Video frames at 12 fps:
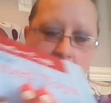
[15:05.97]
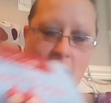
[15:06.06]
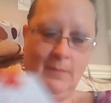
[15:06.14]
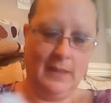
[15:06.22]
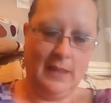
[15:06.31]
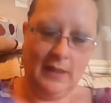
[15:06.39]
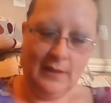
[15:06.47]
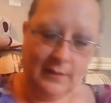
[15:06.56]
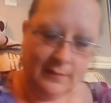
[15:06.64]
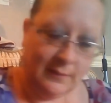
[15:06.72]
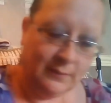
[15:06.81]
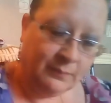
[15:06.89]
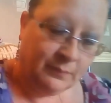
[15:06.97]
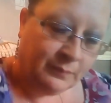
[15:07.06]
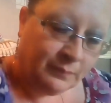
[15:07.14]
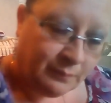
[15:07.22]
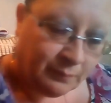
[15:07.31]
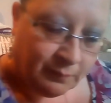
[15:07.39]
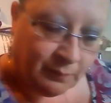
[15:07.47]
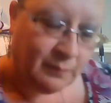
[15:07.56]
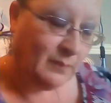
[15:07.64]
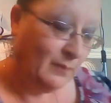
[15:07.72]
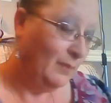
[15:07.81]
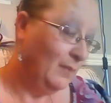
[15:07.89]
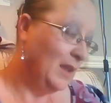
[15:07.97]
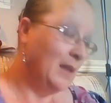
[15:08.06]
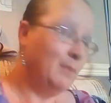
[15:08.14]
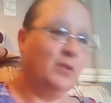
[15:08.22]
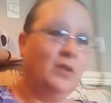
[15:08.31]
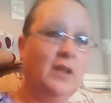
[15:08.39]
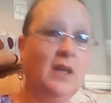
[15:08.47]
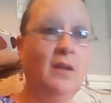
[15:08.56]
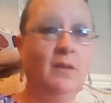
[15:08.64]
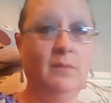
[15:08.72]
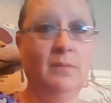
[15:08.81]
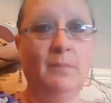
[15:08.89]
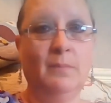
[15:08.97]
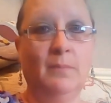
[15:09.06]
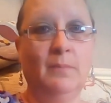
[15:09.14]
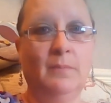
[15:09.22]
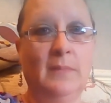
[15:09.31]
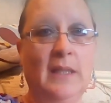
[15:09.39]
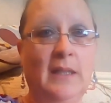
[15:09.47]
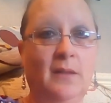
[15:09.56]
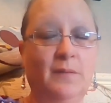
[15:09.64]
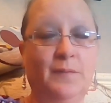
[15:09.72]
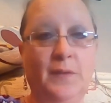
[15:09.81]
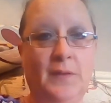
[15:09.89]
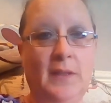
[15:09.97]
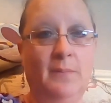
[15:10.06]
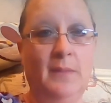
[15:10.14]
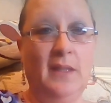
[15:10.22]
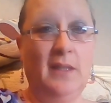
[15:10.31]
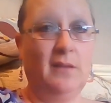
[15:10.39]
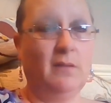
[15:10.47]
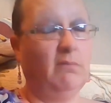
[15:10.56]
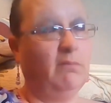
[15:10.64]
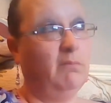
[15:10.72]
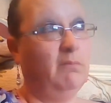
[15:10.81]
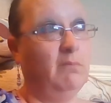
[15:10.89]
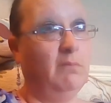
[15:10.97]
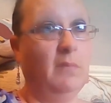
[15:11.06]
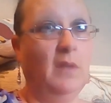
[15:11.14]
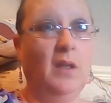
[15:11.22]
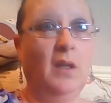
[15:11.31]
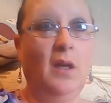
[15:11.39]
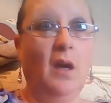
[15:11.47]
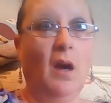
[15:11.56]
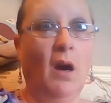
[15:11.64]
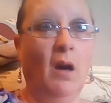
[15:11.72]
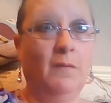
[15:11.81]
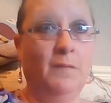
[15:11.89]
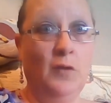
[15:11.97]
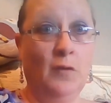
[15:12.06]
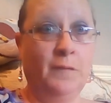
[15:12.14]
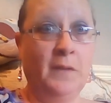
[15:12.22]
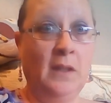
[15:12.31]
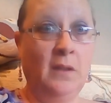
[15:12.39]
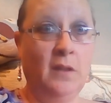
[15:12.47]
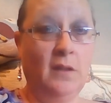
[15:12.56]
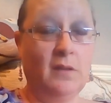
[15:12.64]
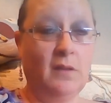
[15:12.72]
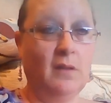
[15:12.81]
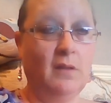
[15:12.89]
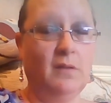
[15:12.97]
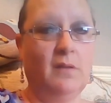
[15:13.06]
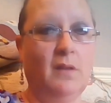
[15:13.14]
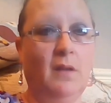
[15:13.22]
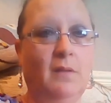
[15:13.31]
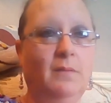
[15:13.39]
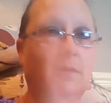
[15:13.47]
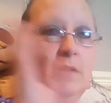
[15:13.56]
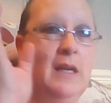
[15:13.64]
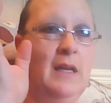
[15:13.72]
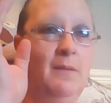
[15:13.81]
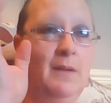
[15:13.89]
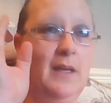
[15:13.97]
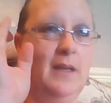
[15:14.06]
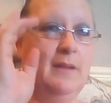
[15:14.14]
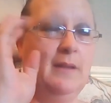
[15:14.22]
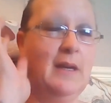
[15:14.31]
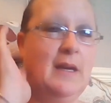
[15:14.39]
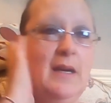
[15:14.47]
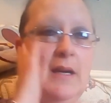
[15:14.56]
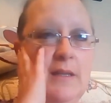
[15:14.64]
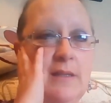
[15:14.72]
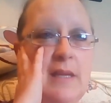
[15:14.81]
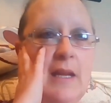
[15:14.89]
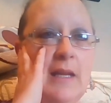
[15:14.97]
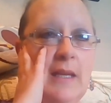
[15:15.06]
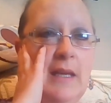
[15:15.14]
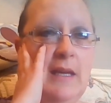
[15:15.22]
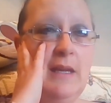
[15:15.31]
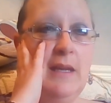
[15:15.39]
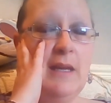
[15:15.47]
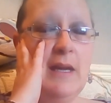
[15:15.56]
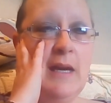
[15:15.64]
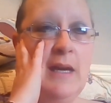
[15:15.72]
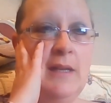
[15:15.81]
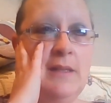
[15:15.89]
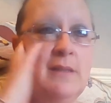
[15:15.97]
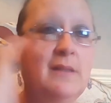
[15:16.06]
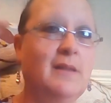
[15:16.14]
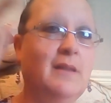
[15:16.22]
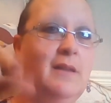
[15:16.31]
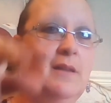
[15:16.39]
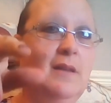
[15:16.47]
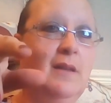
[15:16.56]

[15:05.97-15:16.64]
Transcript: Anyway, I'm going to go now. 15 minutes of nothingness. So anyway, take care, and